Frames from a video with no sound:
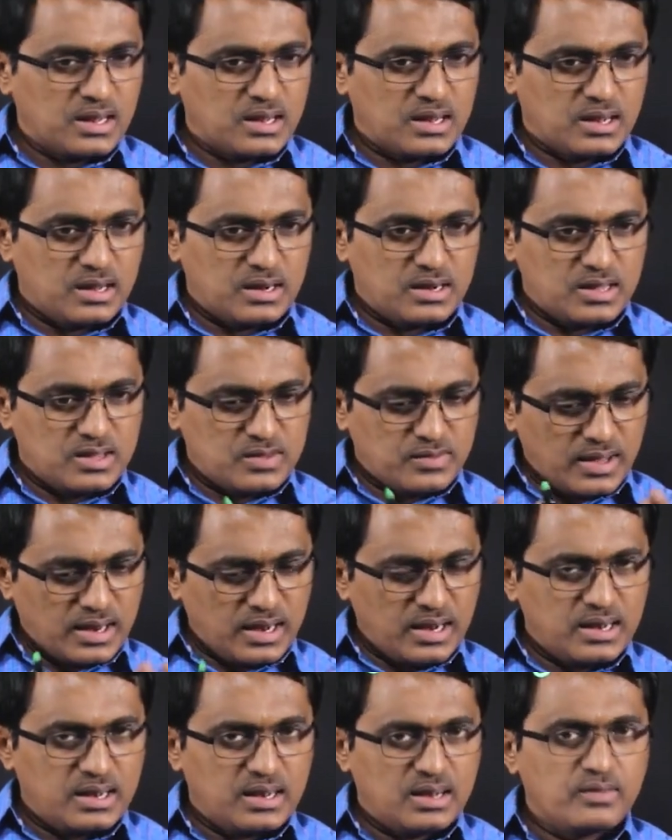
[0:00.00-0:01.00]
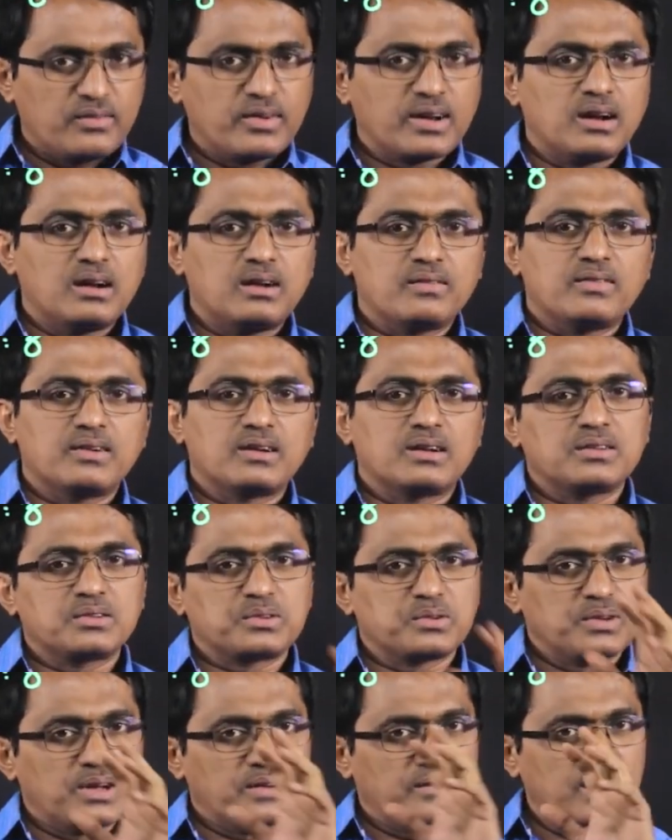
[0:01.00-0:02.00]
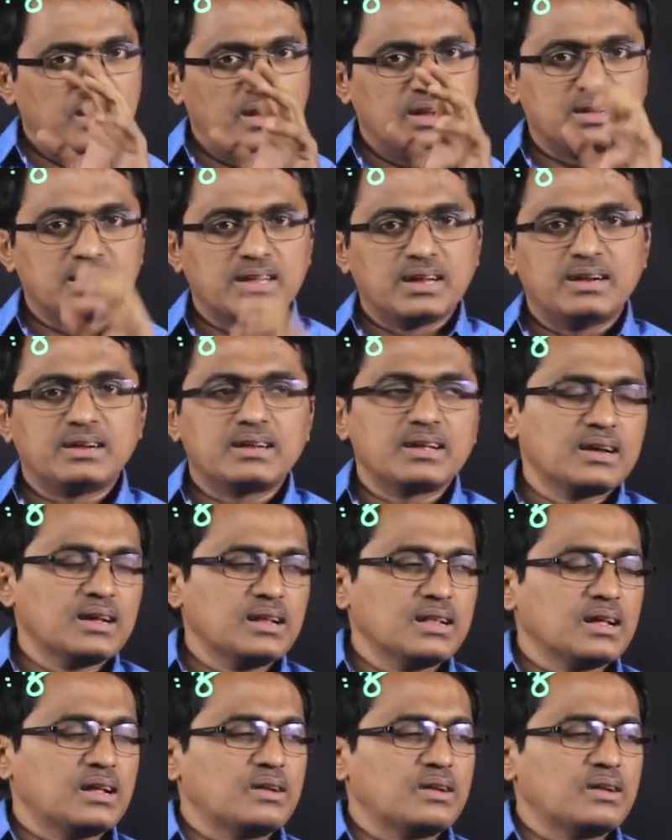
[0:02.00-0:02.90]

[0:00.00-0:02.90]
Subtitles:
then it is very difficult for us to evaluate the integral,